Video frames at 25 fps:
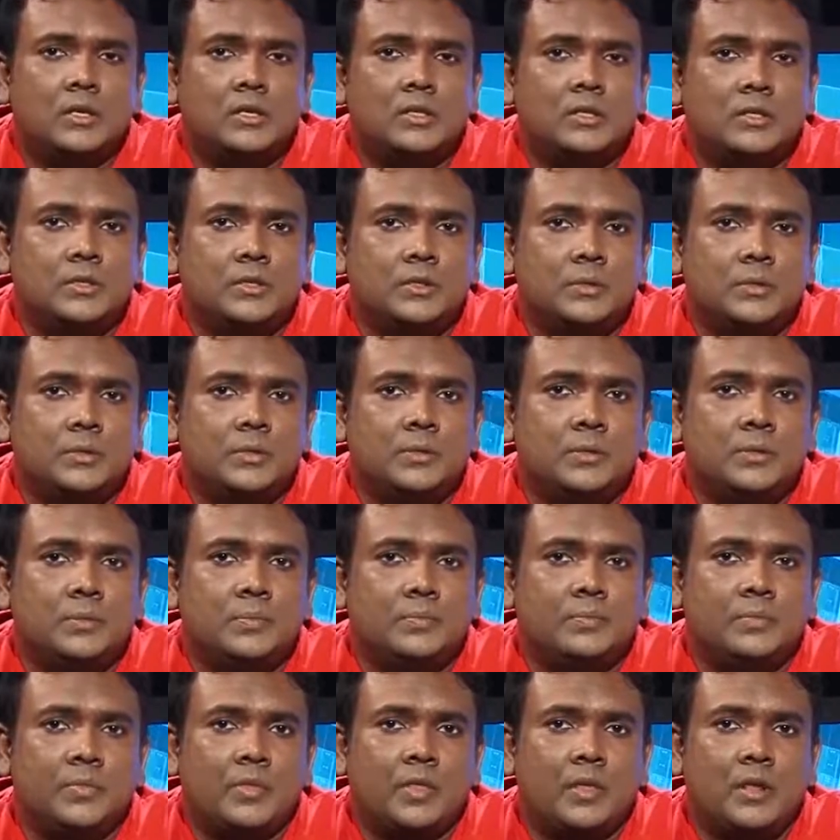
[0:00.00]

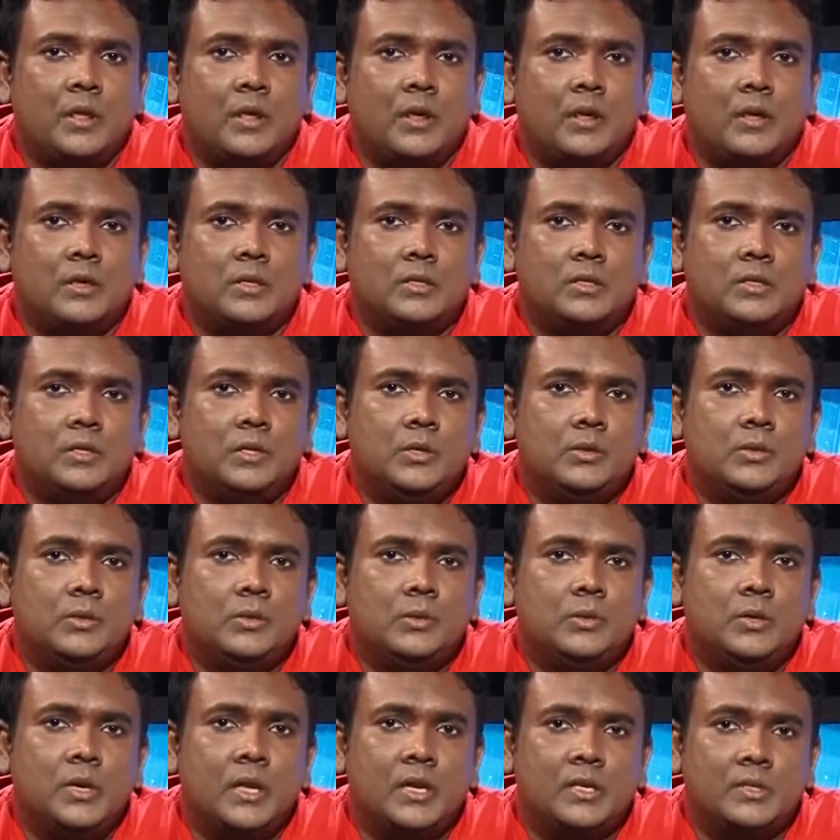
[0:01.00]
So see
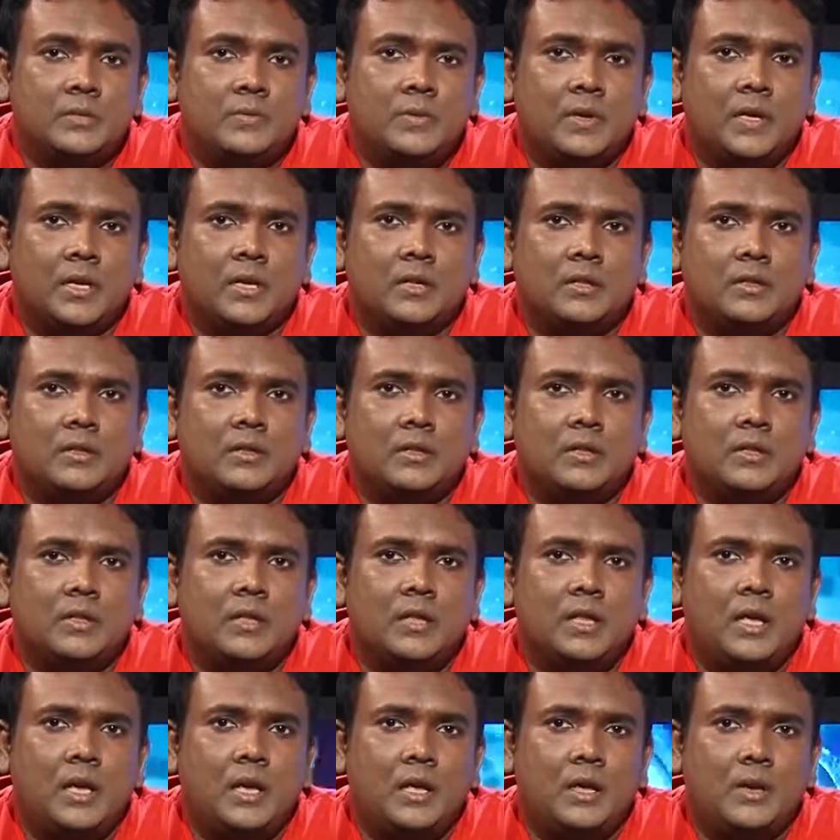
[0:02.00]
you next week.
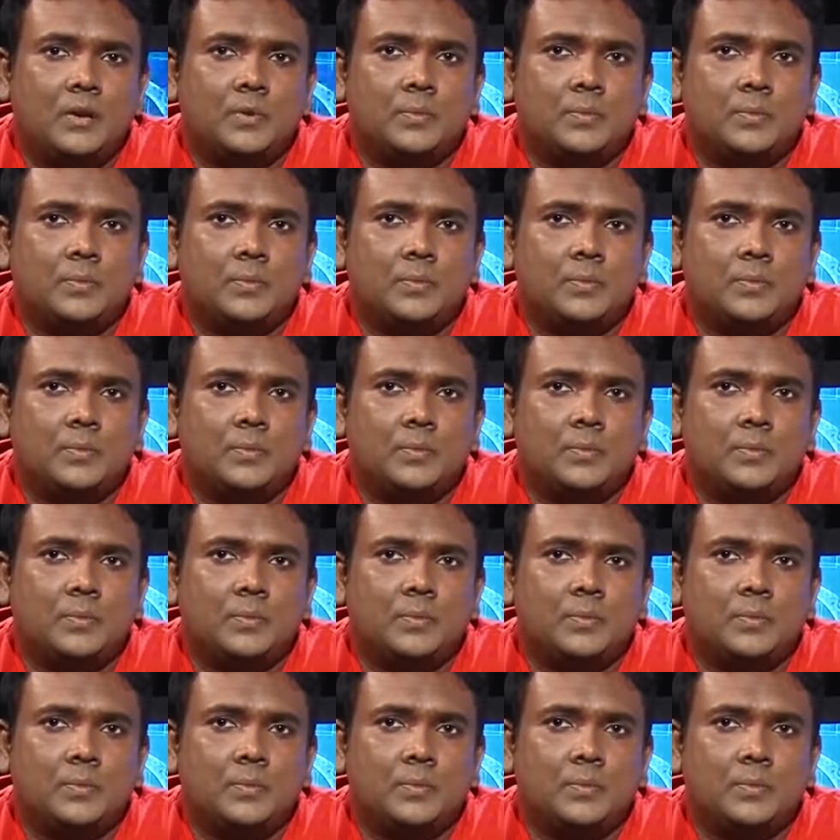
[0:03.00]
Thank